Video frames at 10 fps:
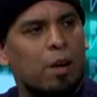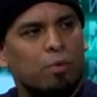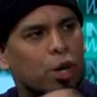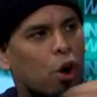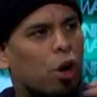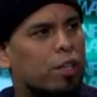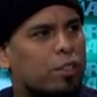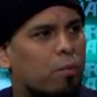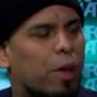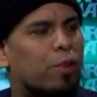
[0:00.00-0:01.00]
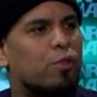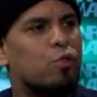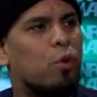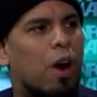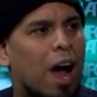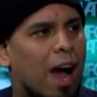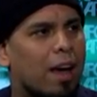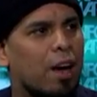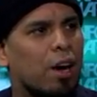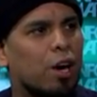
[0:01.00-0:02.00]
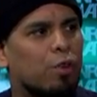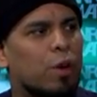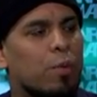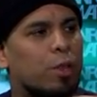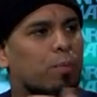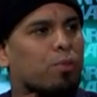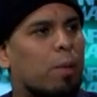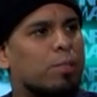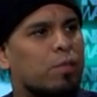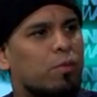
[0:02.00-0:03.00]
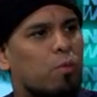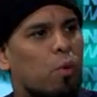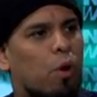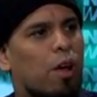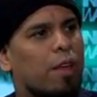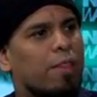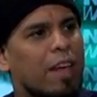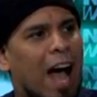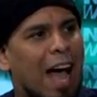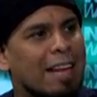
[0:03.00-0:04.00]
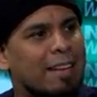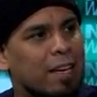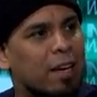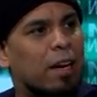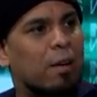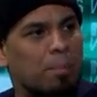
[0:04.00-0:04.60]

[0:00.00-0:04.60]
Now, regardless of whether you or I agree with the premise of the war, he's the paid dues